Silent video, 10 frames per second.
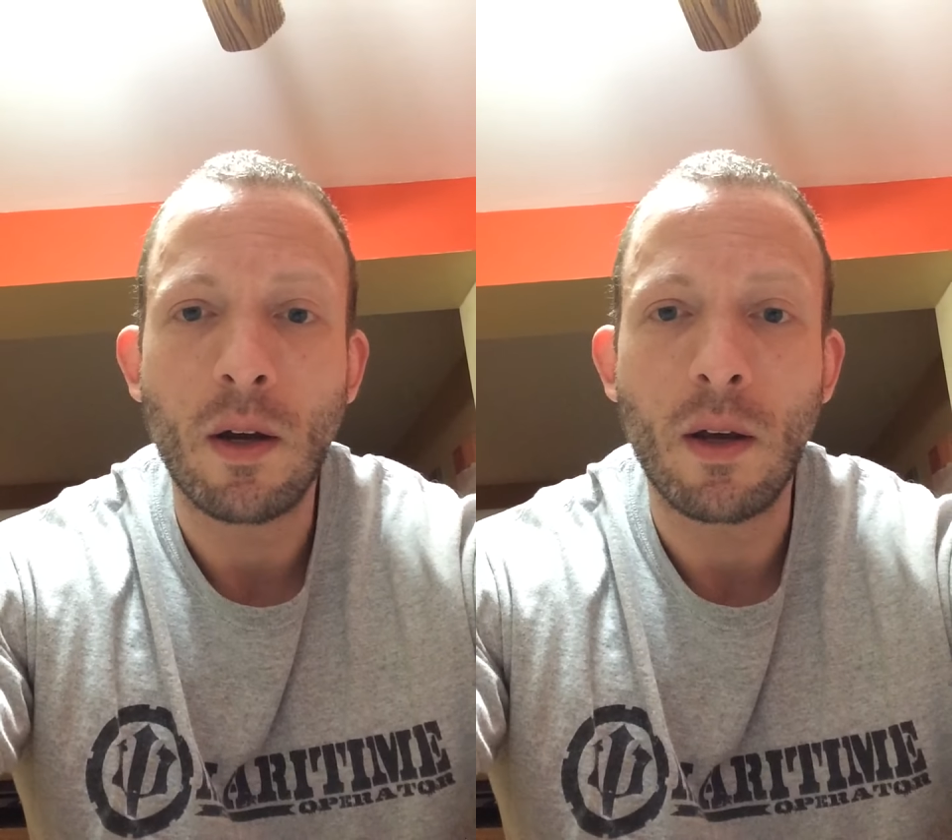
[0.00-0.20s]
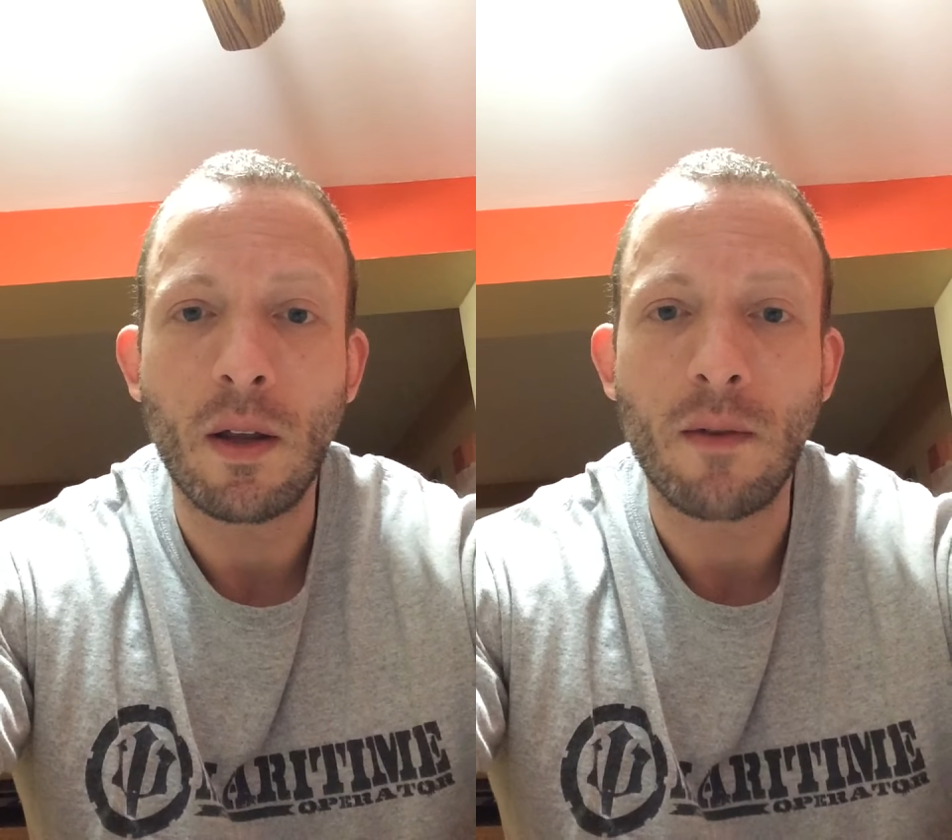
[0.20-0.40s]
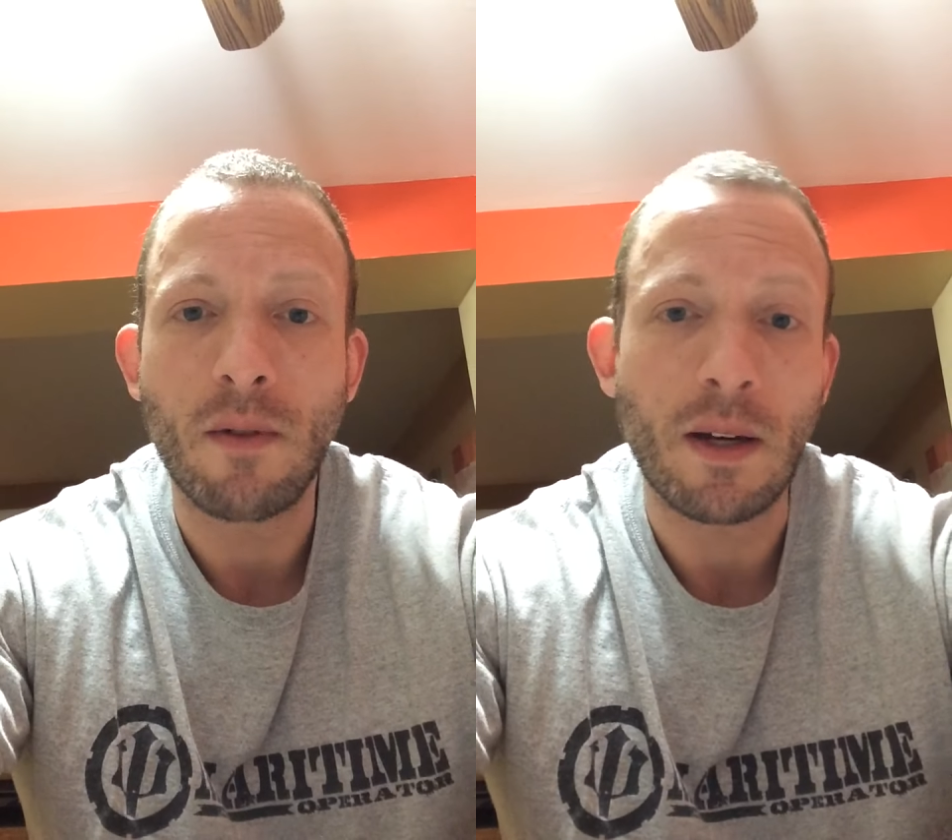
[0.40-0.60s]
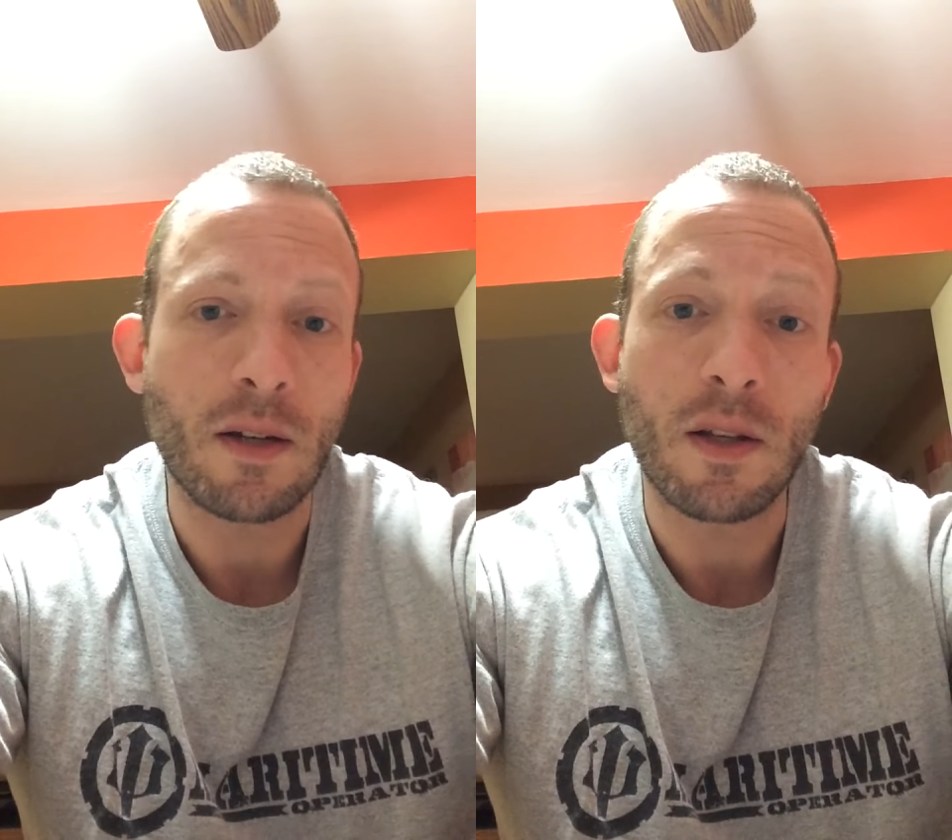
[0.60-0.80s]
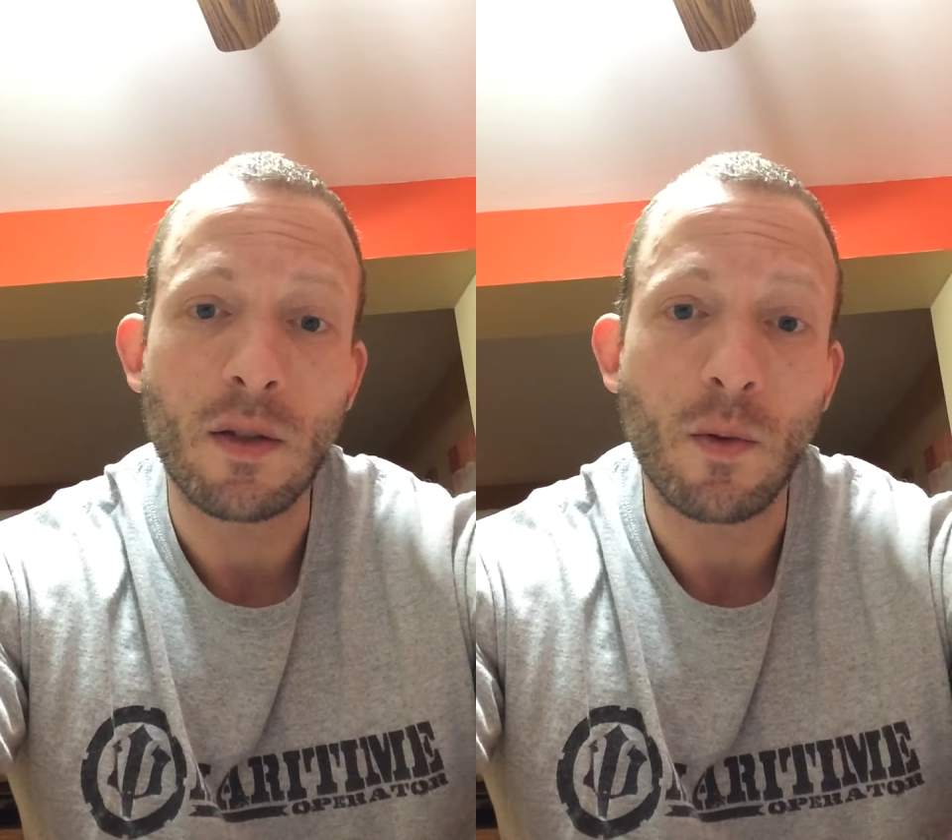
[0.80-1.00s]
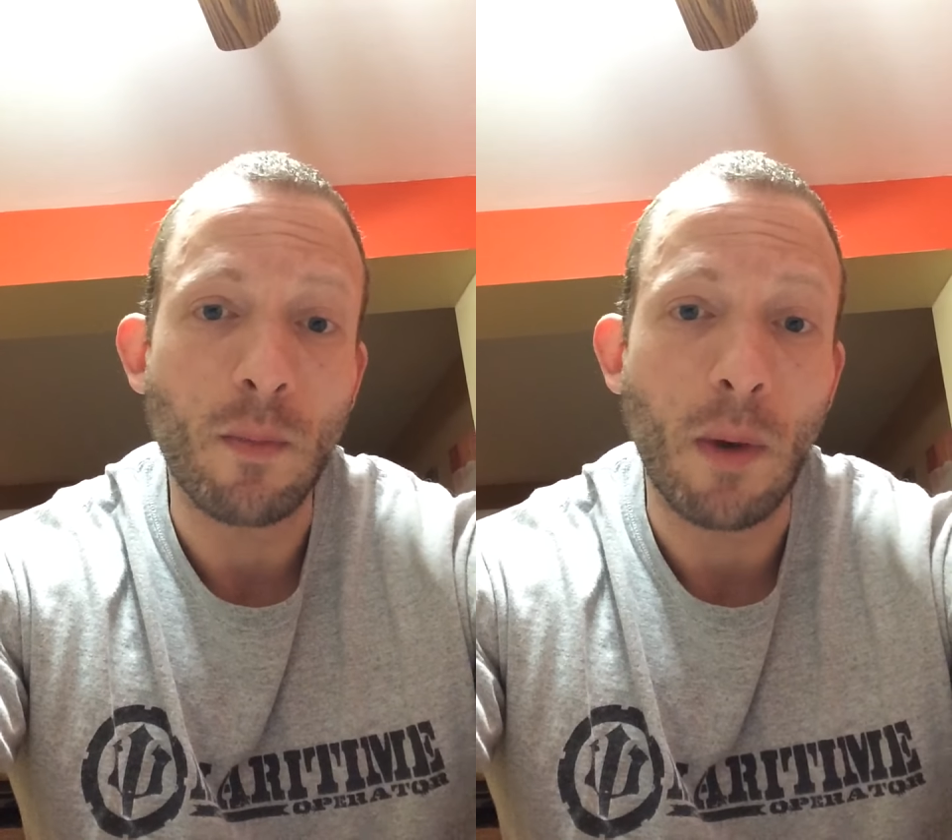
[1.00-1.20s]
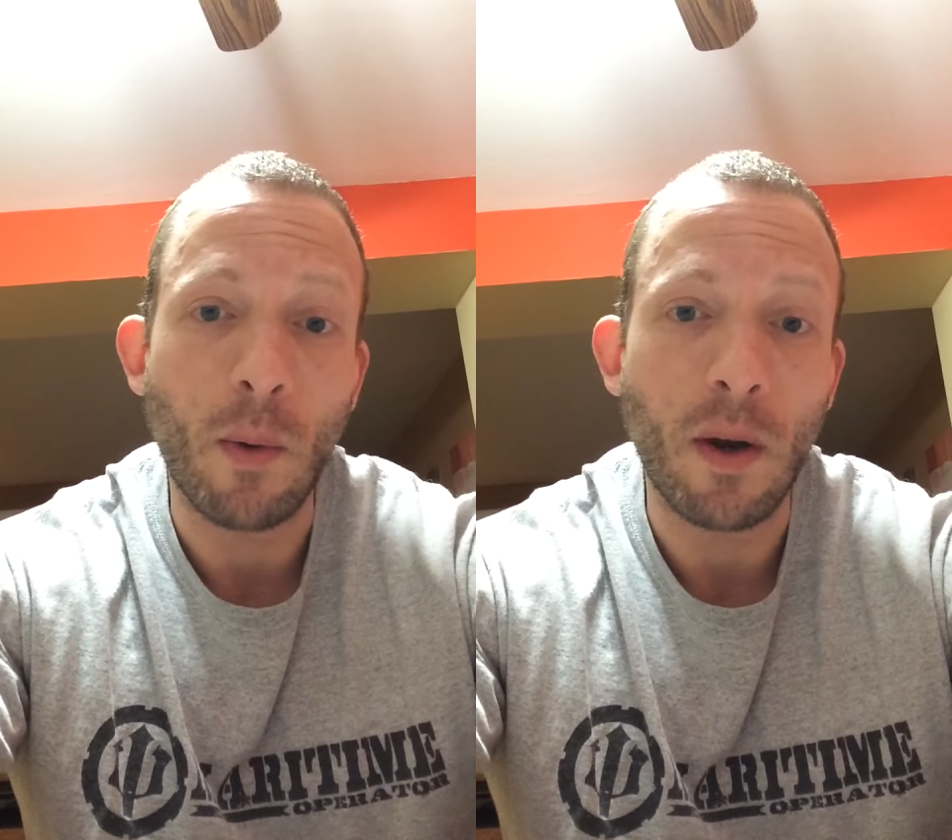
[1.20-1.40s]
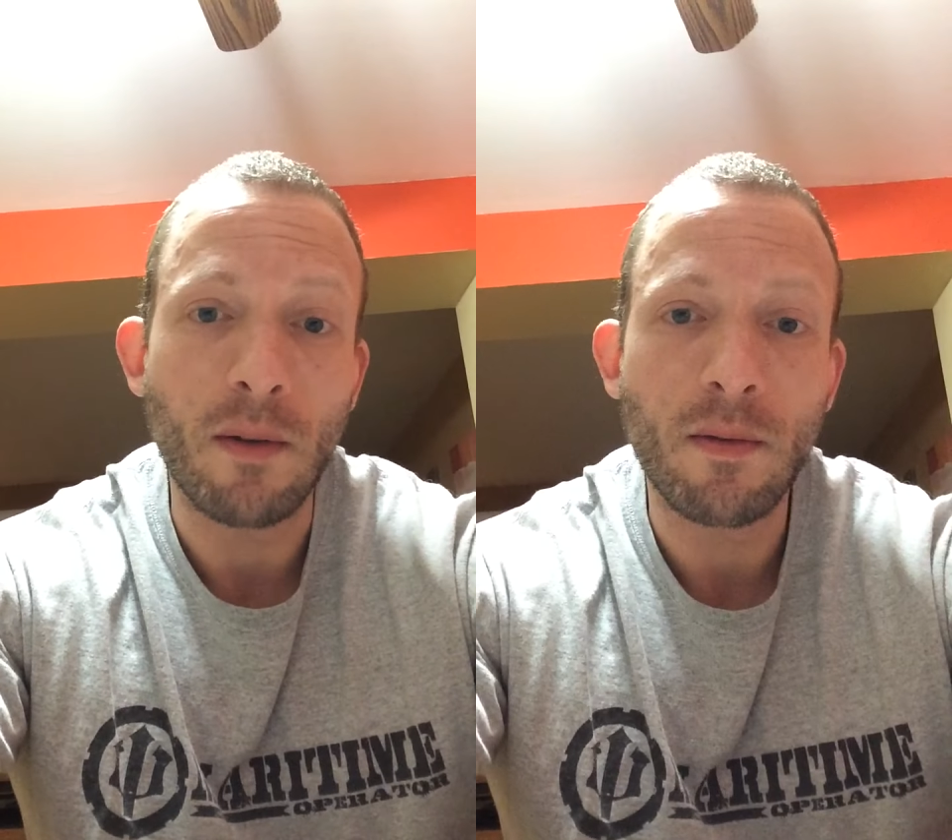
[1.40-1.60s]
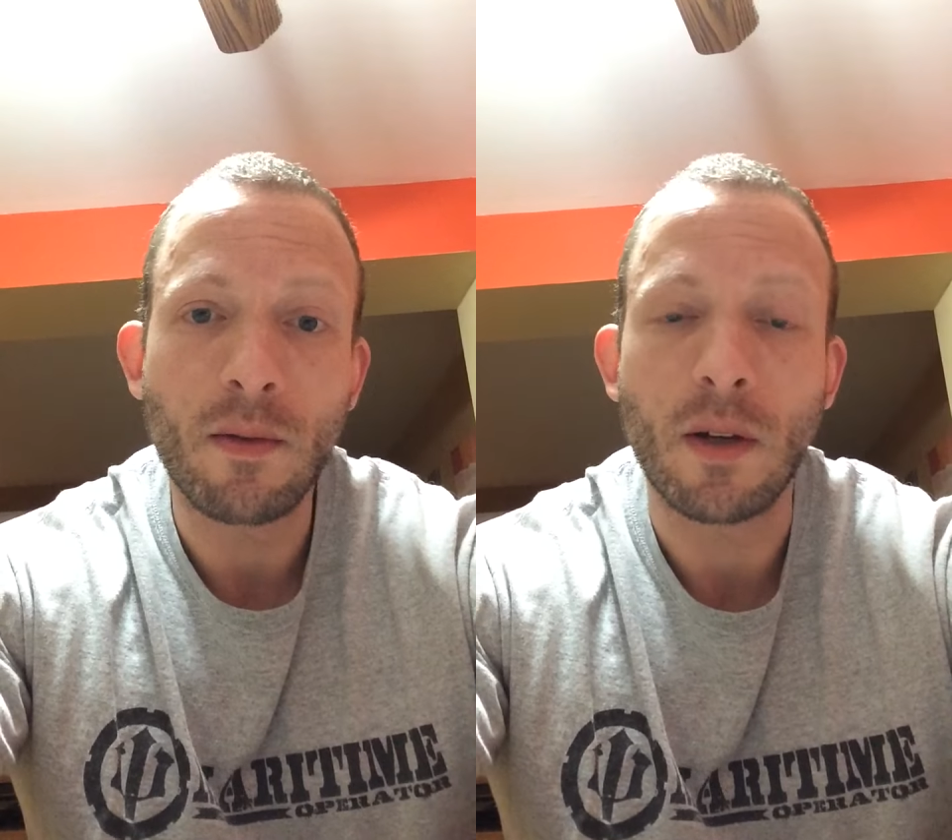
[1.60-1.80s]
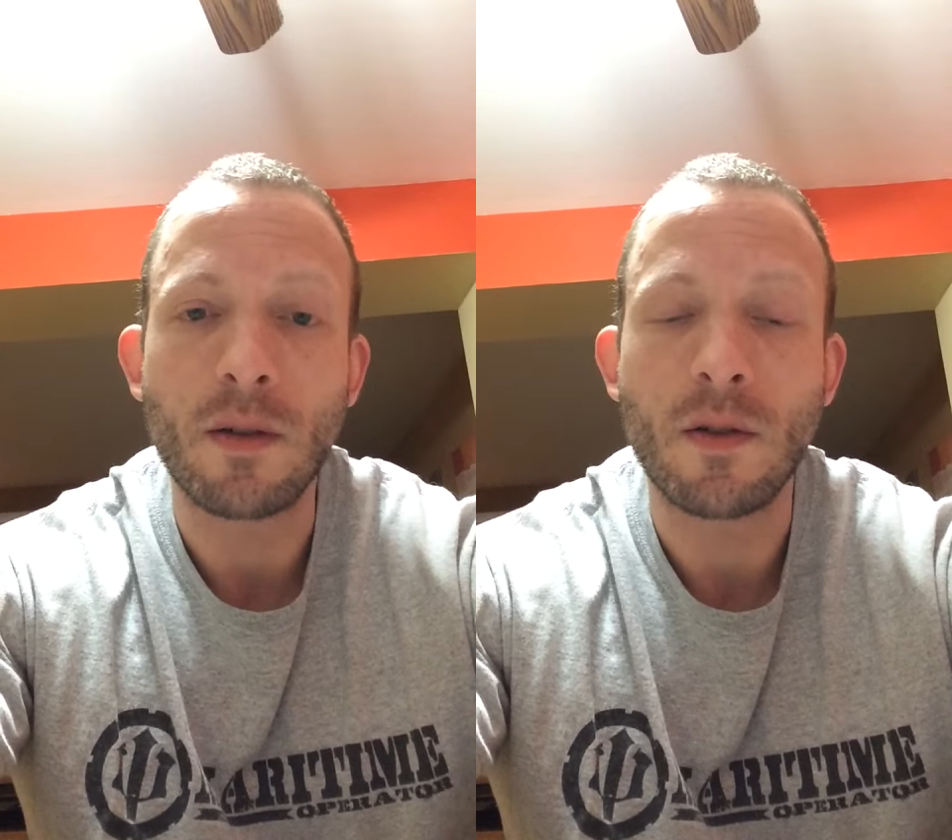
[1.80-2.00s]
In fact, actually, that's what my wife
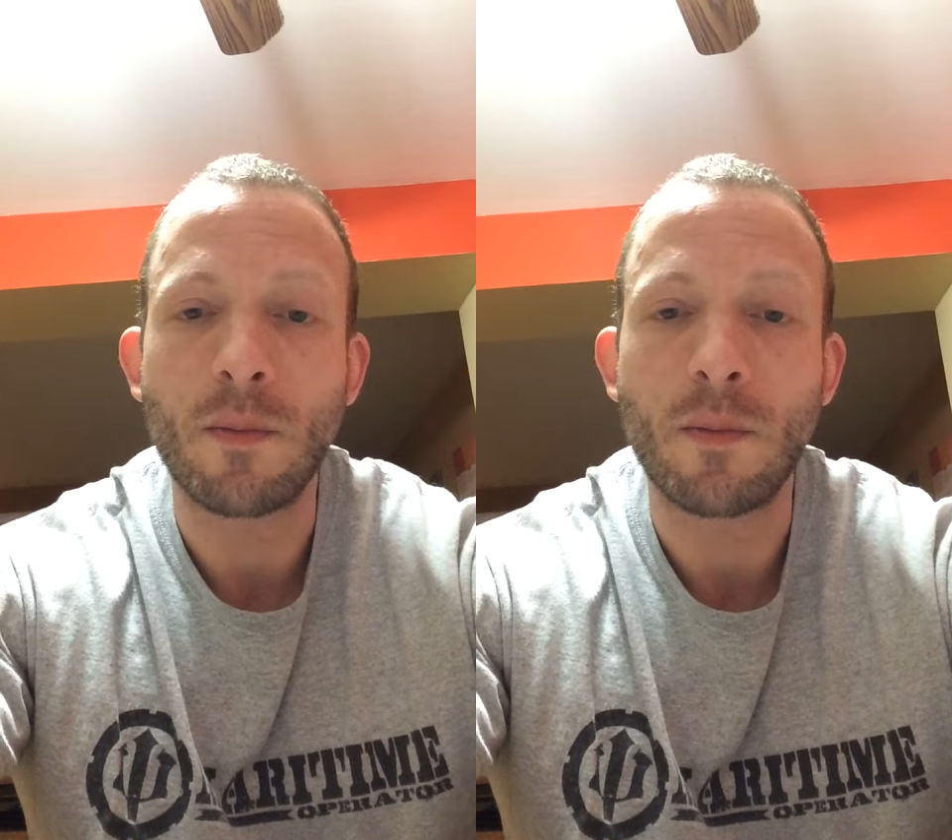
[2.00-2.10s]
does,